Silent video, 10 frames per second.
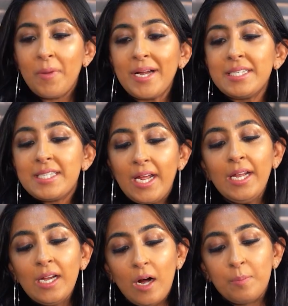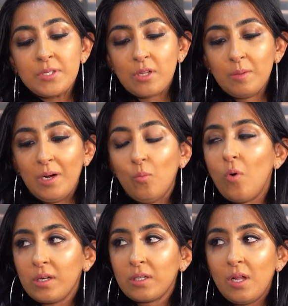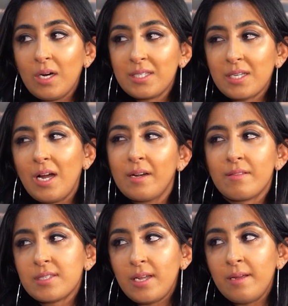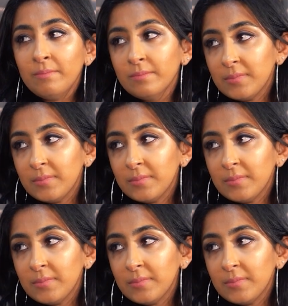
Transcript: my day up until about 1 o'clock is kind of the same.